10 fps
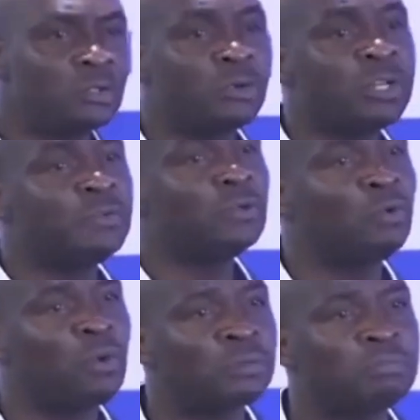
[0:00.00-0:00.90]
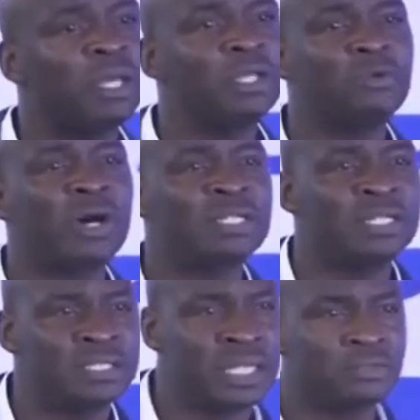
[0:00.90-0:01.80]
you don't even know what made you
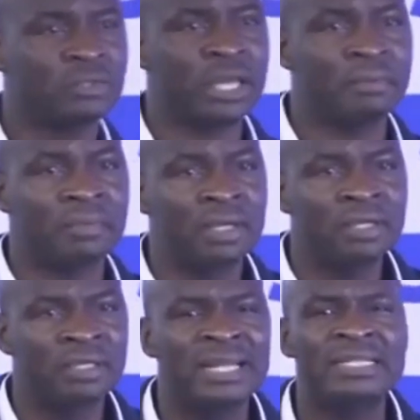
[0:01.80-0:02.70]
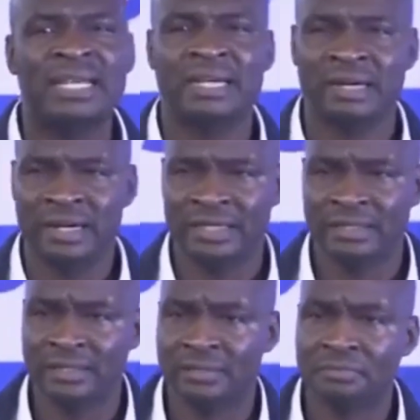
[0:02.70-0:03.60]
addicted to them. There is a
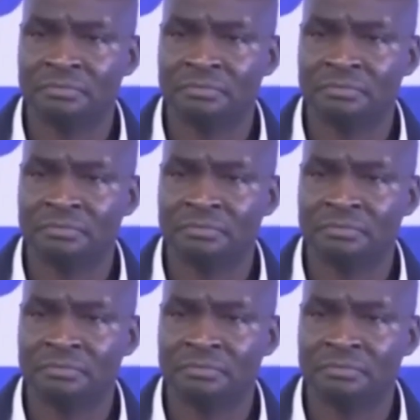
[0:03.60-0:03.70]
grace.